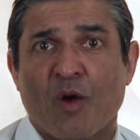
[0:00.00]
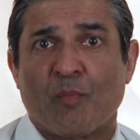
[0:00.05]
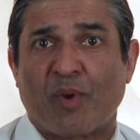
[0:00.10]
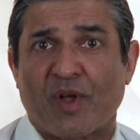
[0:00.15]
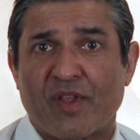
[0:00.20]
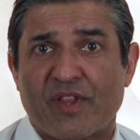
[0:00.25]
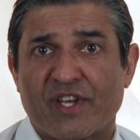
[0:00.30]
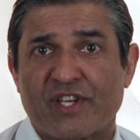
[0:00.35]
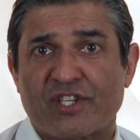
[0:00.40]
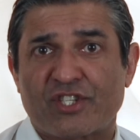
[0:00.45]

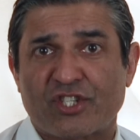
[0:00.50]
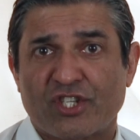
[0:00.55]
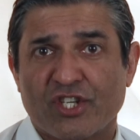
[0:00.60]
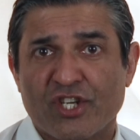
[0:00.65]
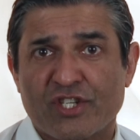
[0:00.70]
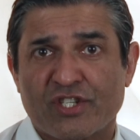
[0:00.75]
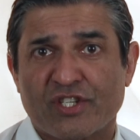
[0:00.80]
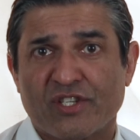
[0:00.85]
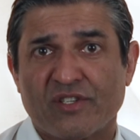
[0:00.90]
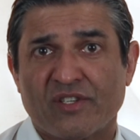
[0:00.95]
But there's
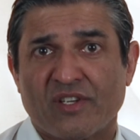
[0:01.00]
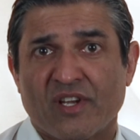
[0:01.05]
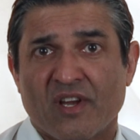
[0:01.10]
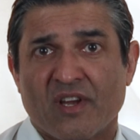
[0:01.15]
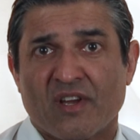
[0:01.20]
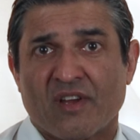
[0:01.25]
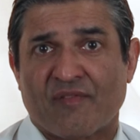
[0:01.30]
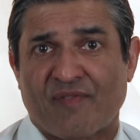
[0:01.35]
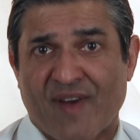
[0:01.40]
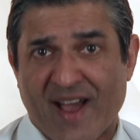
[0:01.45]
certain
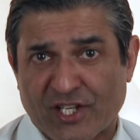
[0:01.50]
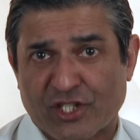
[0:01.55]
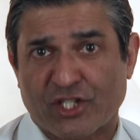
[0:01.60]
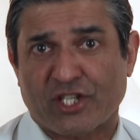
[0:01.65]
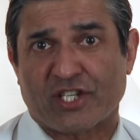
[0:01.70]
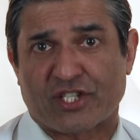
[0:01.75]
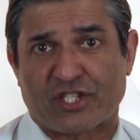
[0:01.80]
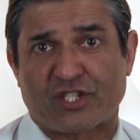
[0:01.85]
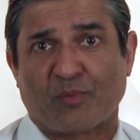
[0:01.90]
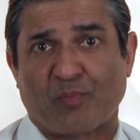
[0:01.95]

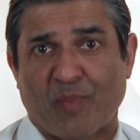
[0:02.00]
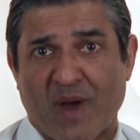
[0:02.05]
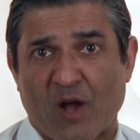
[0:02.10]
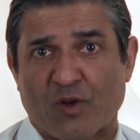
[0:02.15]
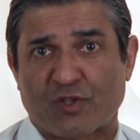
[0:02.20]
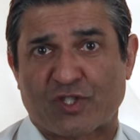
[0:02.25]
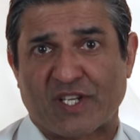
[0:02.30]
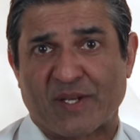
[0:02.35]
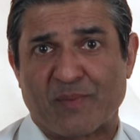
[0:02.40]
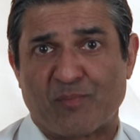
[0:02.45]
facets
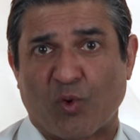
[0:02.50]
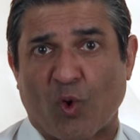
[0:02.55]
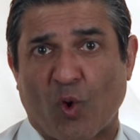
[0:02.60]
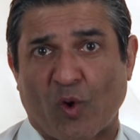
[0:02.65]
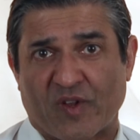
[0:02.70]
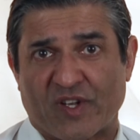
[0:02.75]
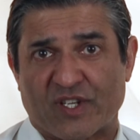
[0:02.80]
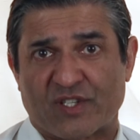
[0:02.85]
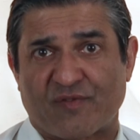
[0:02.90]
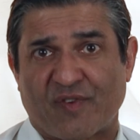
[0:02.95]
about
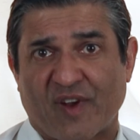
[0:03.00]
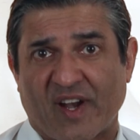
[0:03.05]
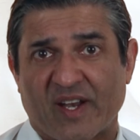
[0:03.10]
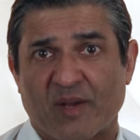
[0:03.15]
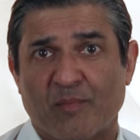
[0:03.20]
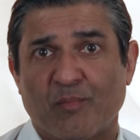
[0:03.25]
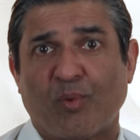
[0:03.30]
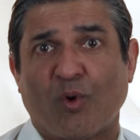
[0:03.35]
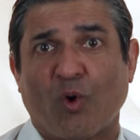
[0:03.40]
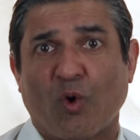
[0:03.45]
sleepwalking that's very
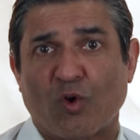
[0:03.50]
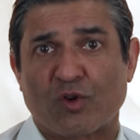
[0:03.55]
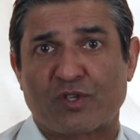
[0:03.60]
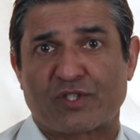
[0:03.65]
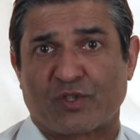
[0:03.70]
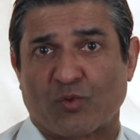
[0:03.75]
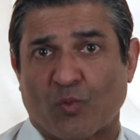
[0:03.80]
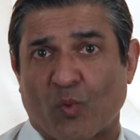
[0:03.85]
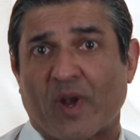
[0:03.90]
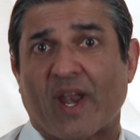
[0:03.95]

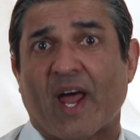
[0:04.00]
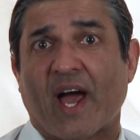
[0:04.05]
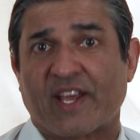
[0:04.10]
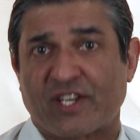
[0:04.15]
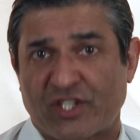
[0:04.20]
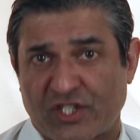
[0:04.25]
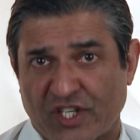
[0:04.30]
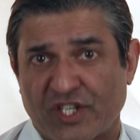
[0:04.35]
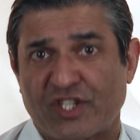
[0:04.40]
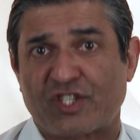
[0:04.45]
important when I
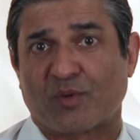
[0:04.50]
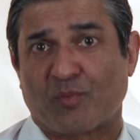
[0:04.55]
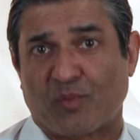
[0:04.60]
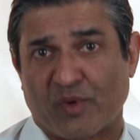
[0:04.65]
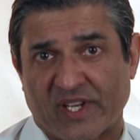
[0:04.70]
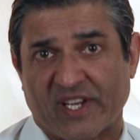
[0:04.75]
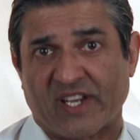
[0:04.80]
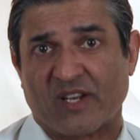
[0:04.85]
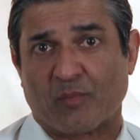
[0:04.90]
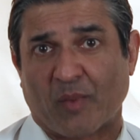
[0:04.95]
see
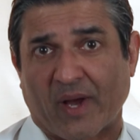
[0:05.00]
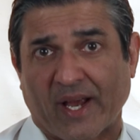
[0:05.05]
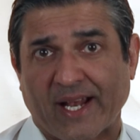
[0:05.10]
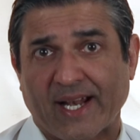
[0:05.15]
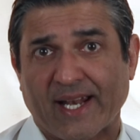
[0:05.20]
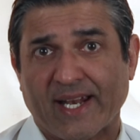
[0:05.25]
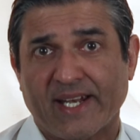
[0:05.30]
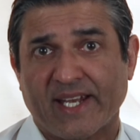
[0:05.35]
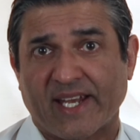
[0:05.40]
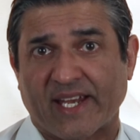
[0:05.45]
somebody in my
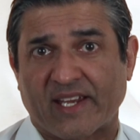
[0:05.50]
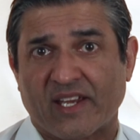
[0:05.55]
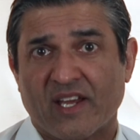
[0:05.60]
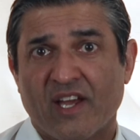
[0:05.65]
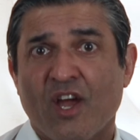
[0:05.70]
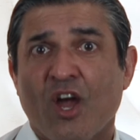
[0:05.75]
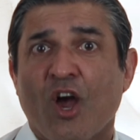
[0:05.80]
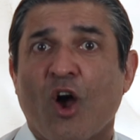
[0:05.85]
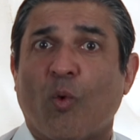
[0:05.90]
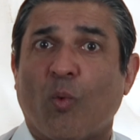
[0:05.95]
clinic.
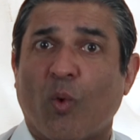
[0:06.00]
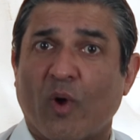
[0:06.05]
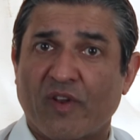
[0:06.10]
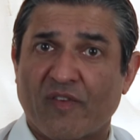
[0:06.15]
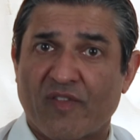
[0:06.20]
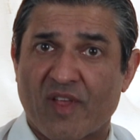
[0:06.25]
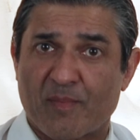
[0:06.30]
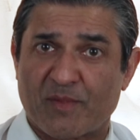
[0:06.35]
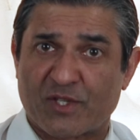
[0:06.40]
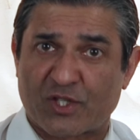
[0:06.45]
One
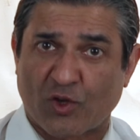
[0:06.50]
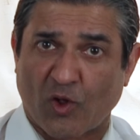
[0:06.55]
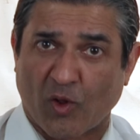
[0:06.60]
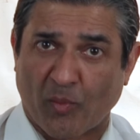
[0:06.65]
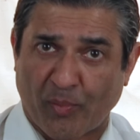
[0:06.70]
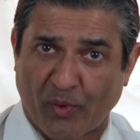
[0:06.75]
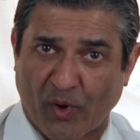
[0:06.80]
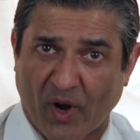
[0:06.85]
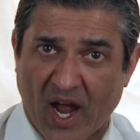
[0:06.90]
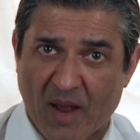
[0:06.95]
of them is
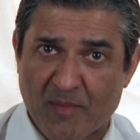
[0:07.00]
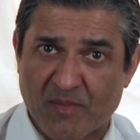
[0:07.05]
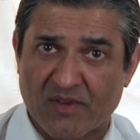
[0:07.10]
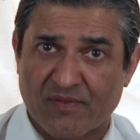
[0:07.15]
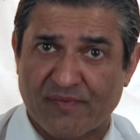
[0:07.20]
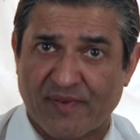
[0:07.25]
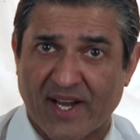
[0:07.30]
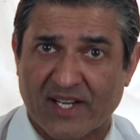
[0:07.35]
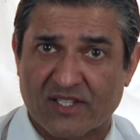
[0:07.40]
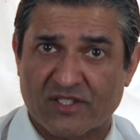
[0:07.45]
called priming
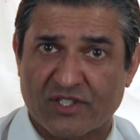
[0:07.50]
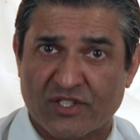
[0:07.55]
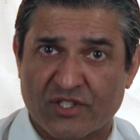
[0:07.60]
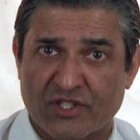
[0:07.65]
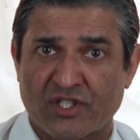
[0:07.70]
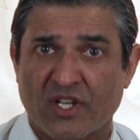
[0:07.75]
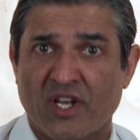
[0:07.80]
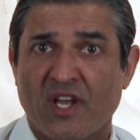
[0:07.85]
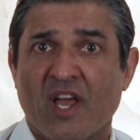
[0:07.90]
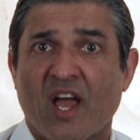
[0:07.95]

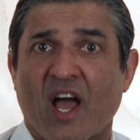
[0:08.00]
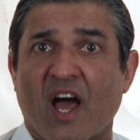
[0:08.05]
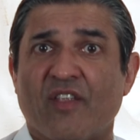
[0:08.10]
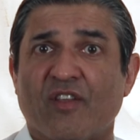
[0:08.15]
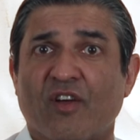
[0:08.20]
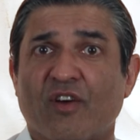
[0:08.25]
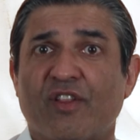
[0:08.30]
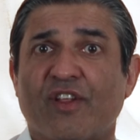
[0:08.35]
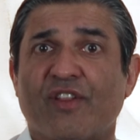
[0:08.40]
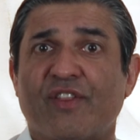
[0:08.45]
factors.
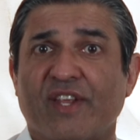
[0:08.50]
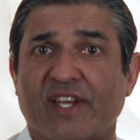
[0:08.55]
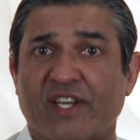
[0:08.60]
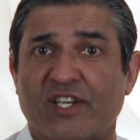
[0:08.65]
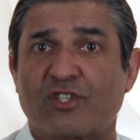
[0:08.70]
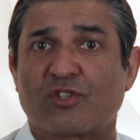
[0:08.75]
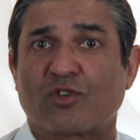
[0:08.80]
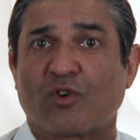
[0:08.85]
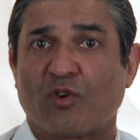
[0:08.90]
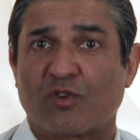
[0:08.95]
Another thing
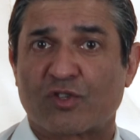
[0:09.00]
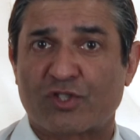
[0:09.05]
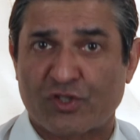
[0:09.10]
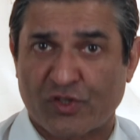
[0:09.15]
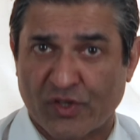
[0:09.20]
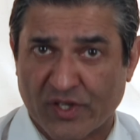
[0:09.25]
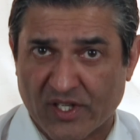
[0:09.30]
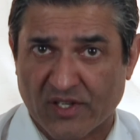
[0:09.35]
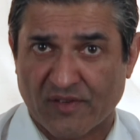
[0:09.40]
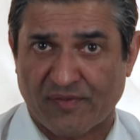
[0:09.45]
is called
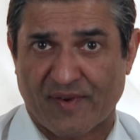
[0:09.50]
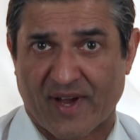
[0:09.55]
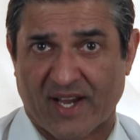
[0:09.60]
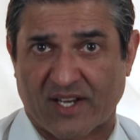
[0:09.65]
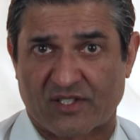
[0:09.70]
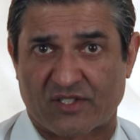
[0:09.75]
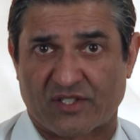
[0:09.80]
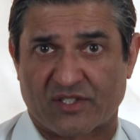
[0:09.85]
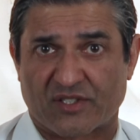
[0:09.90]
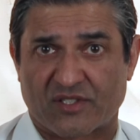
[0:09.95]
trigger
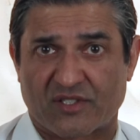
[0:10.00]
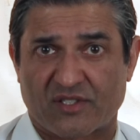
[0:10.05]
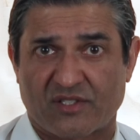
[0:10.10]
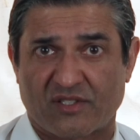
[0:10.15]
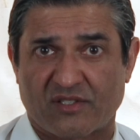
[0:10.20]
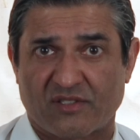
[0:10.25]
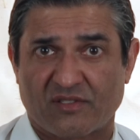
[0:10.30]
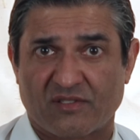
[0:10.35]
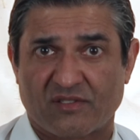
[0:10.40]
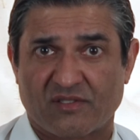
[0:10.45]

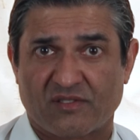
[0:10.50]
factors.